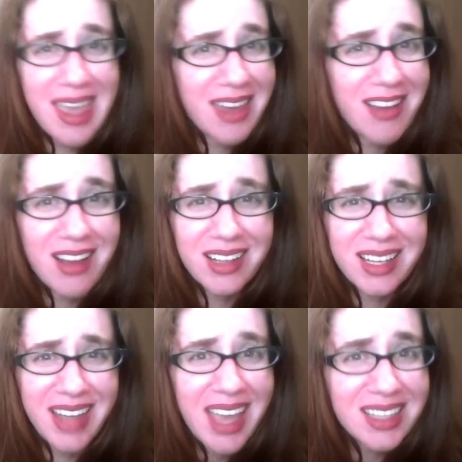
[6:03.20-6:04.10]
cannot
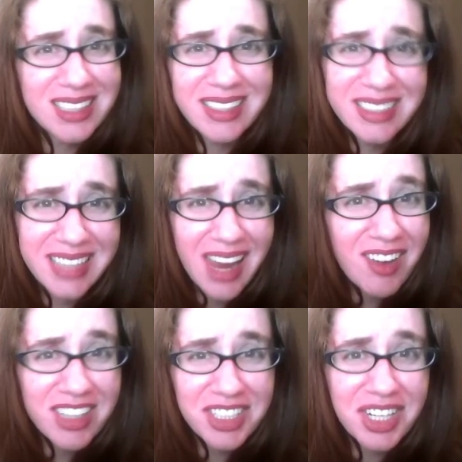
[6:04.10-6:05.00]
connect to this
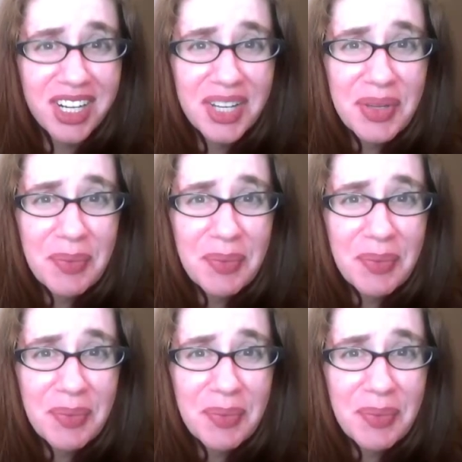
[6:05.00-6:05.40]
character